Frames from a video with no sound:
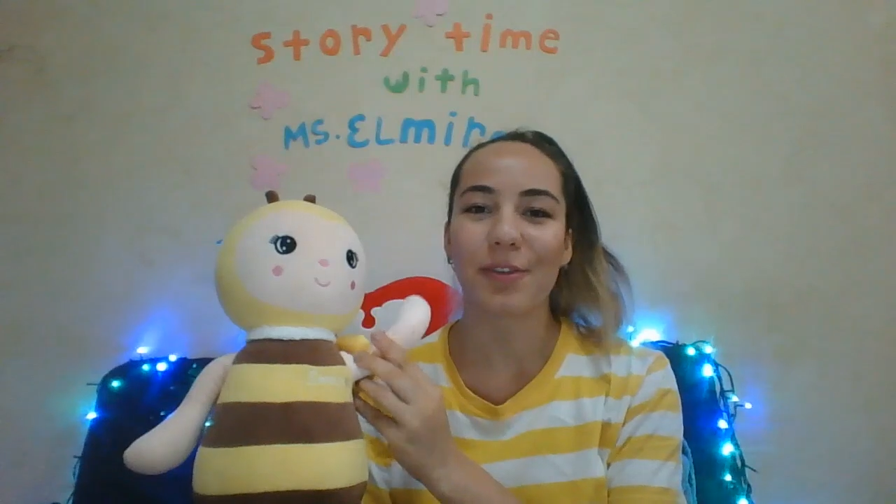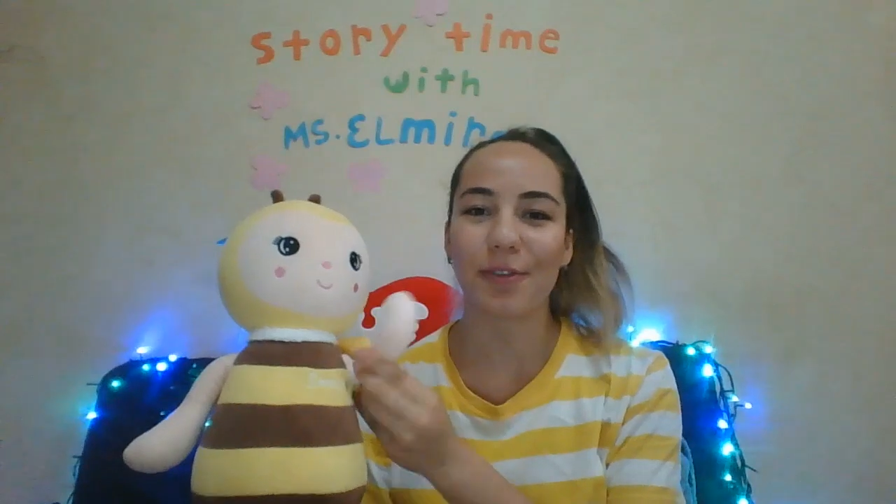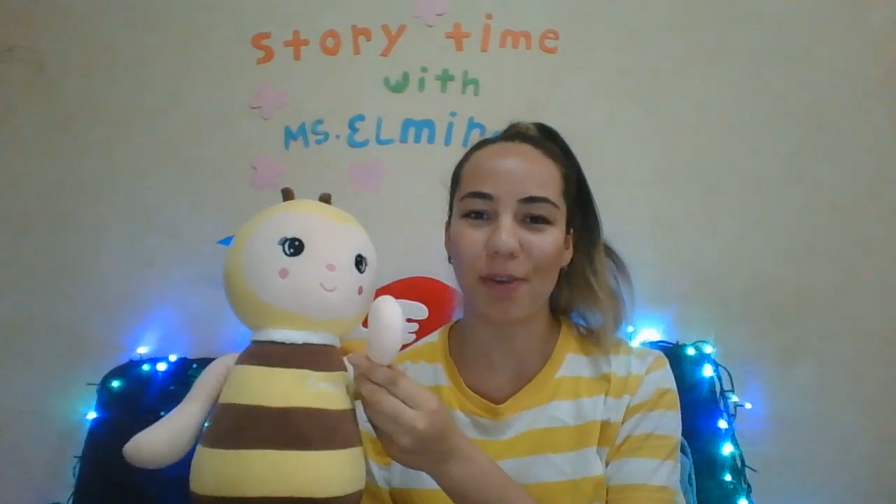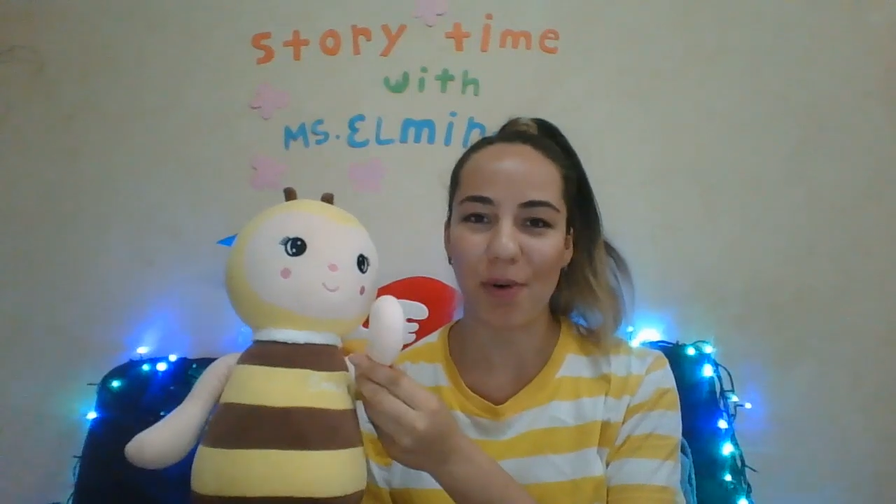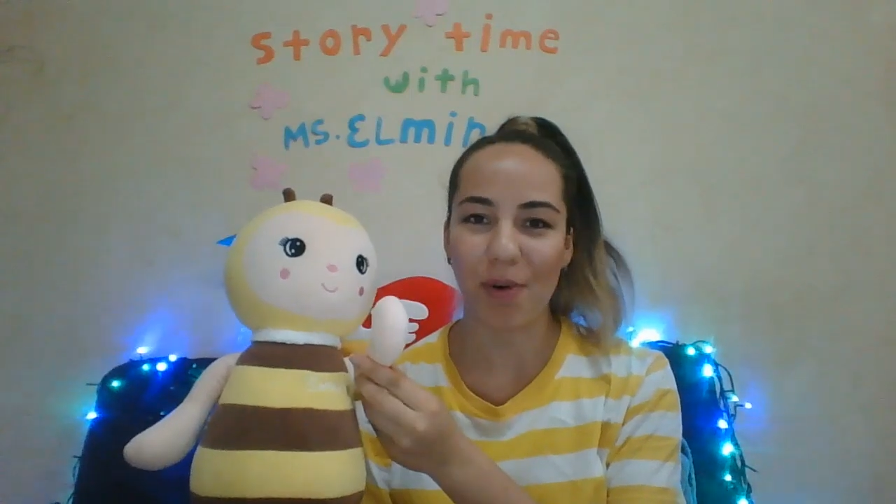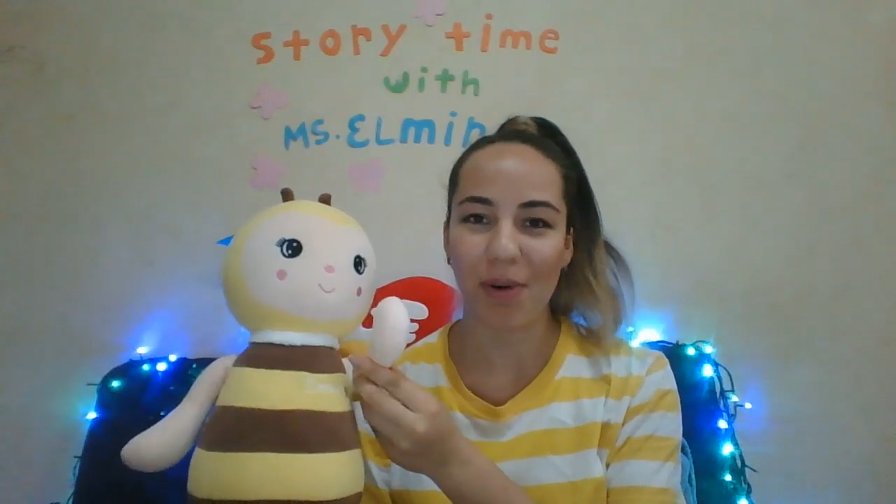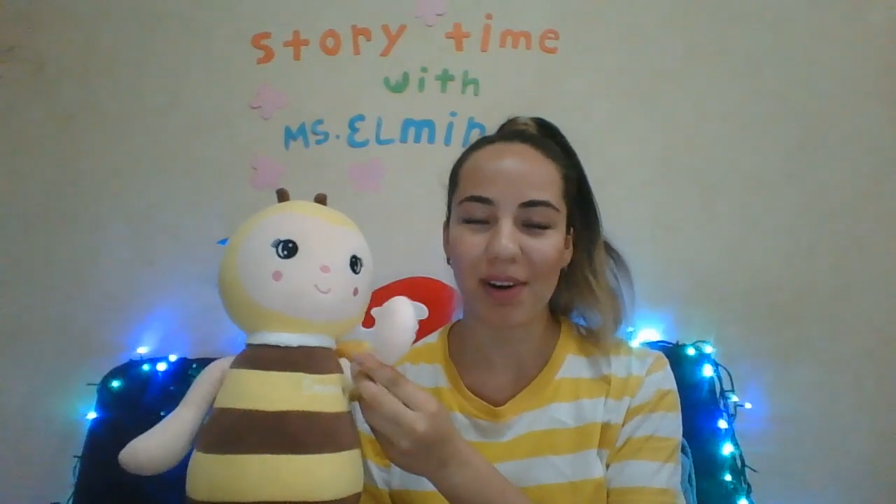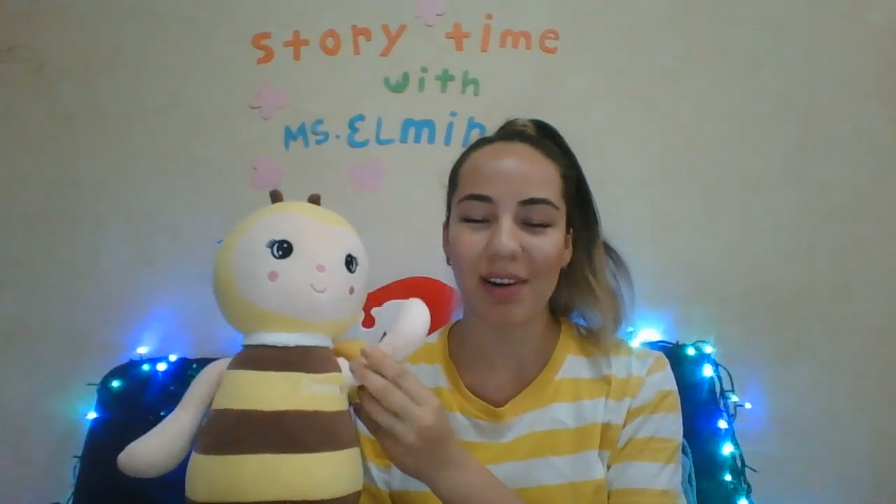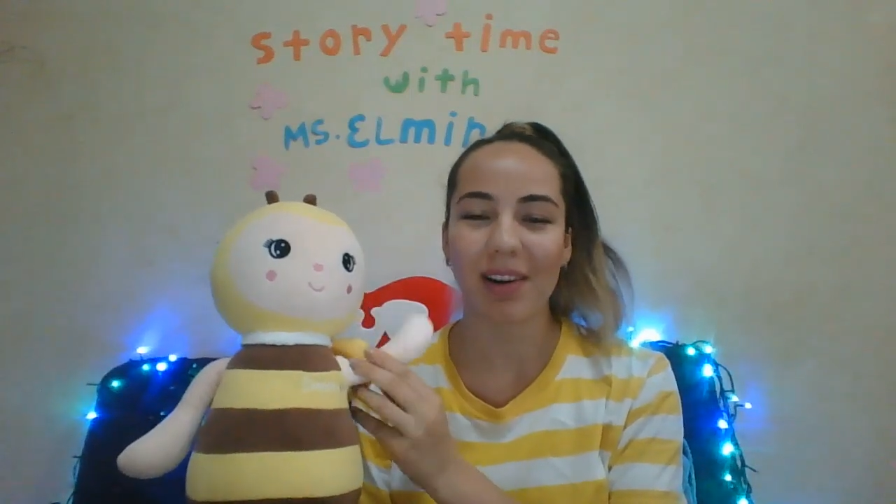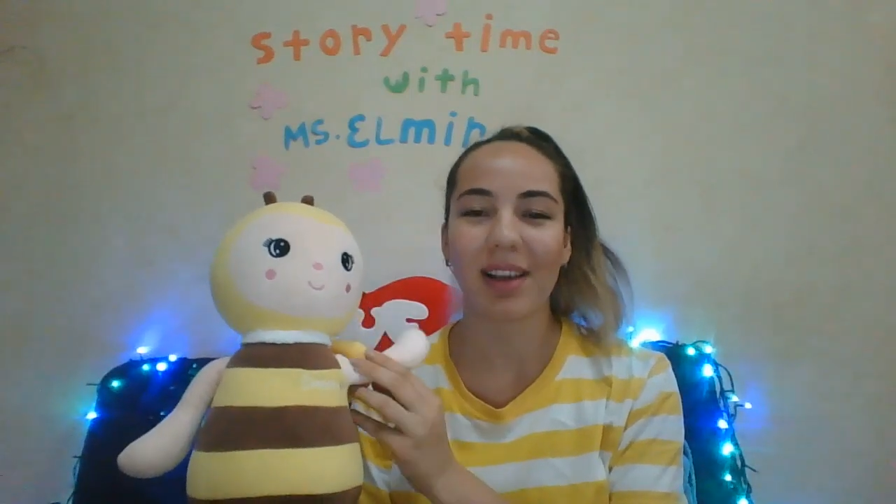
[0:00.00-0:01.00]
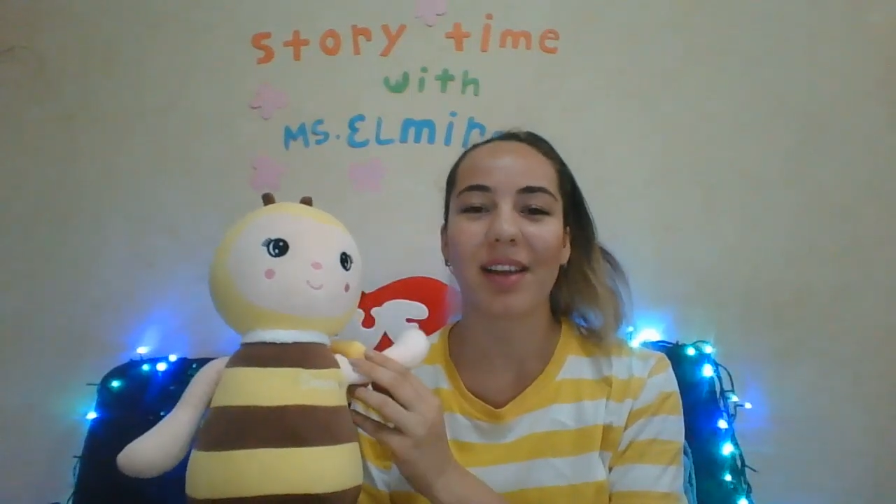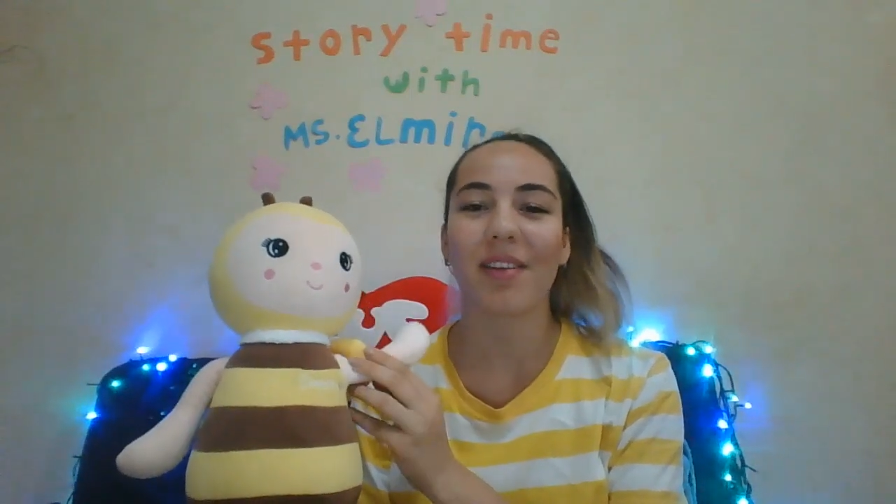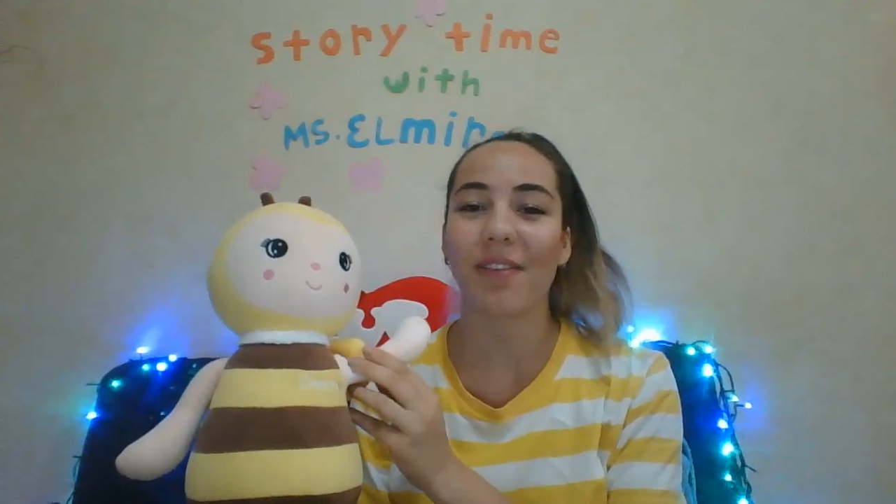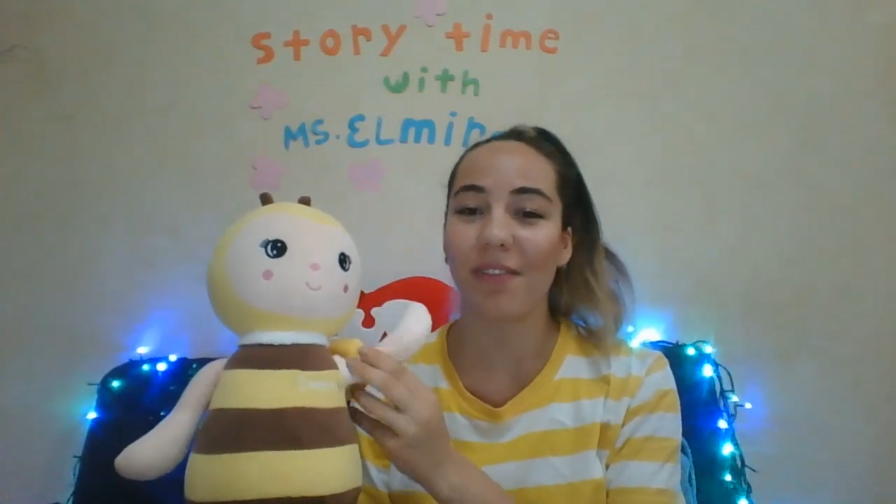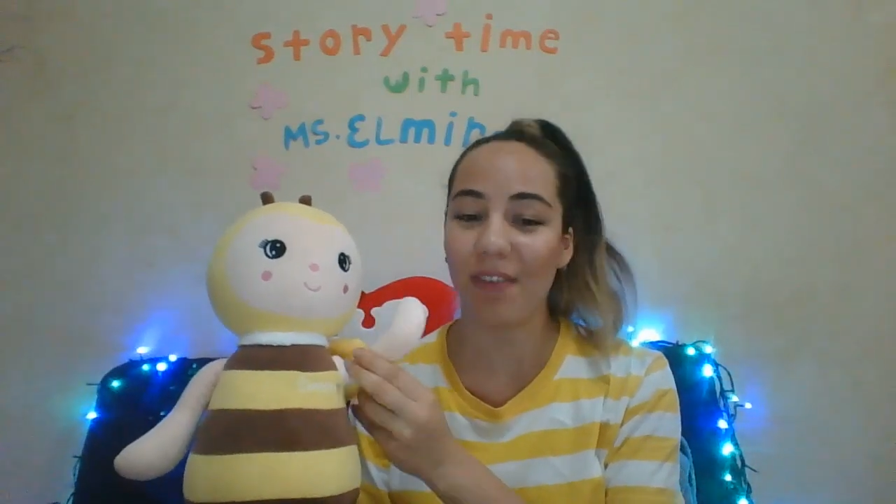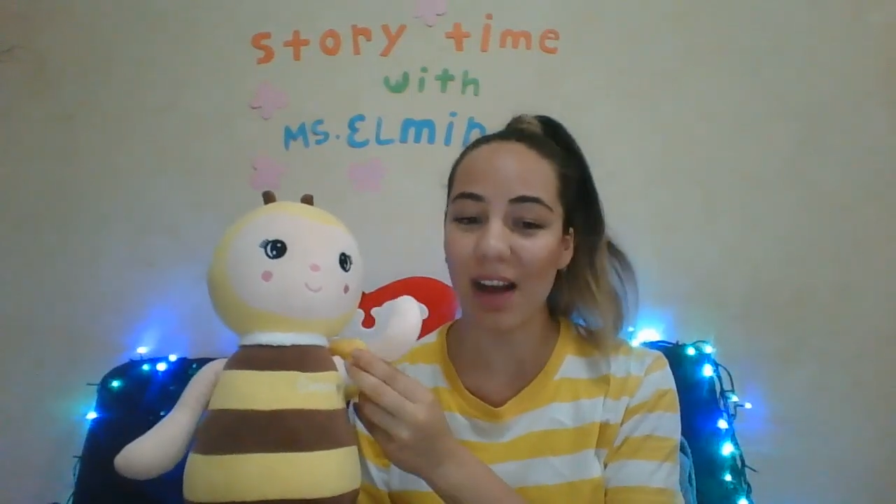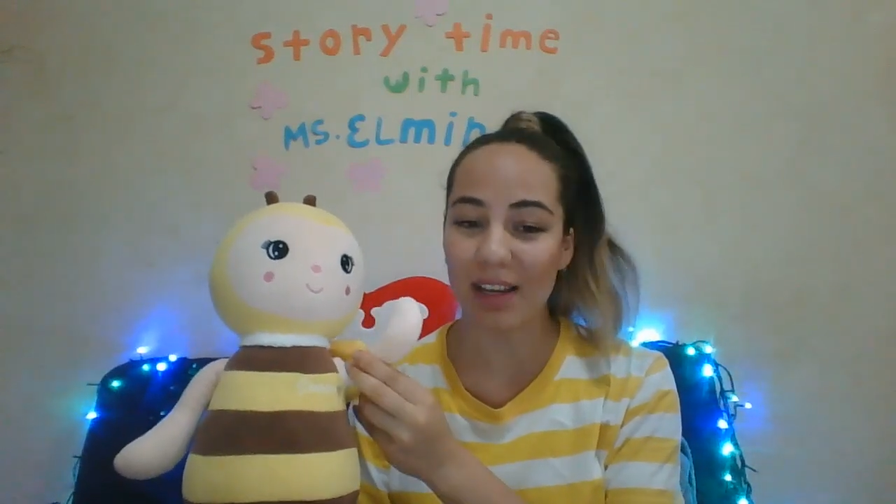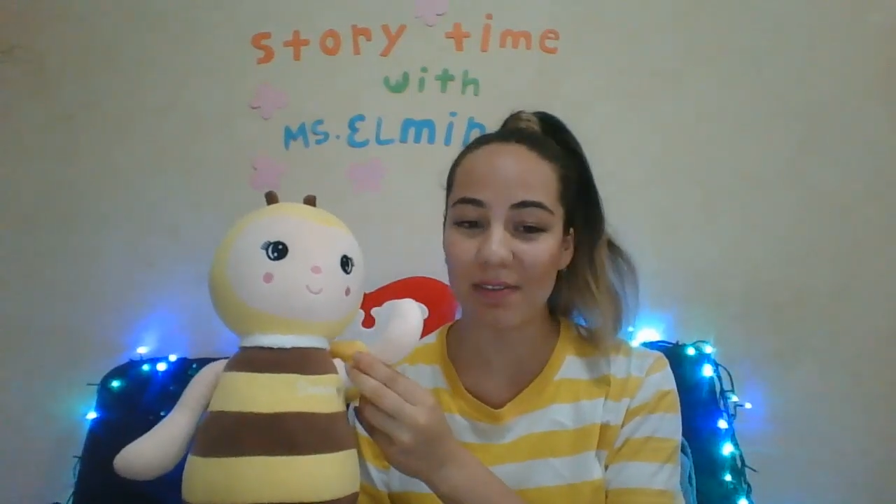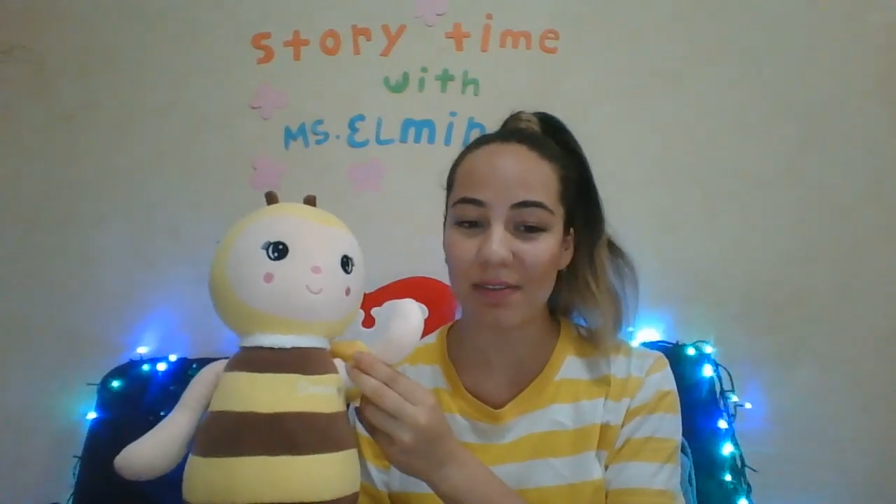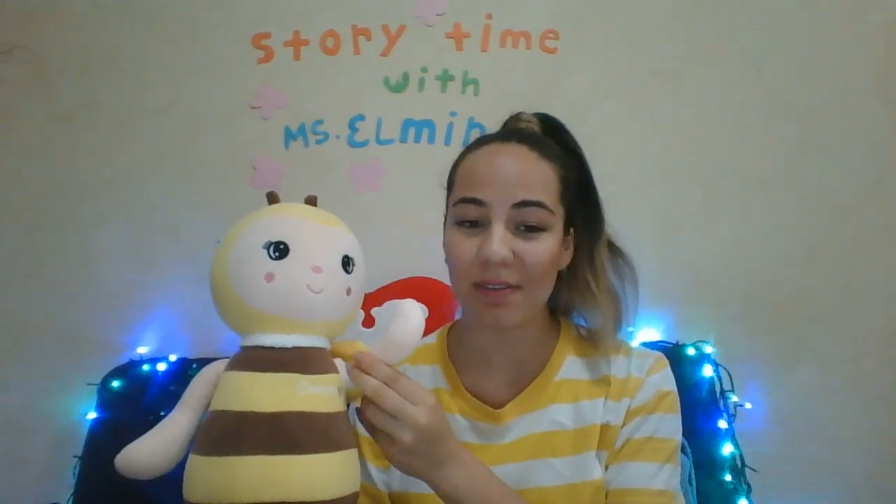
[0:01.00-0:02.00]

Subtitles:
4, 5.